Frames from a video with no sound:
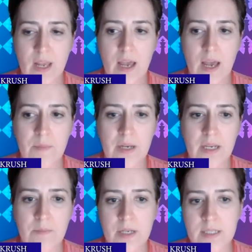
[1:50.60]
I
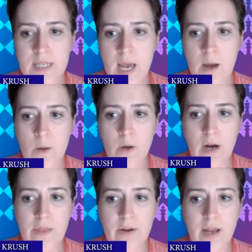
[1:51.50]
mean, because now you're
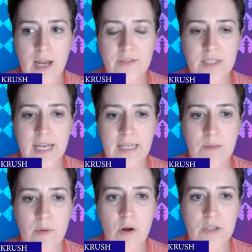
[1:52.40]
either going to have to take the
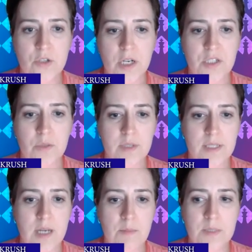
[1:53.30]
pawn structure with the
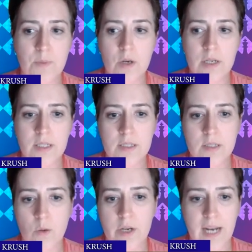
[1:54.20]
doubled pawns,
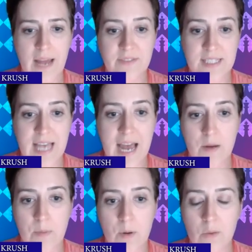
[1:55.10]
or you're going to have to sack a
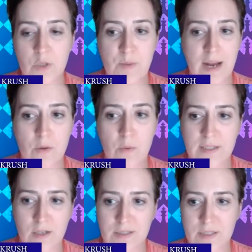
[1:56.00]
pawn, which by the way is
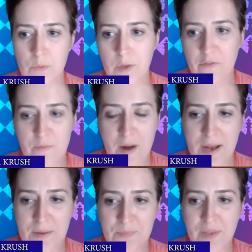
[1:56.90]
also one of my,
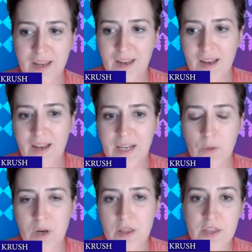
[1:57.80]
you know,
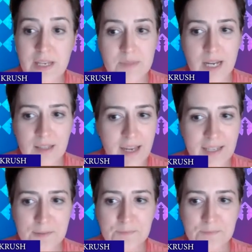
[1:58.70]
one of the themes I like.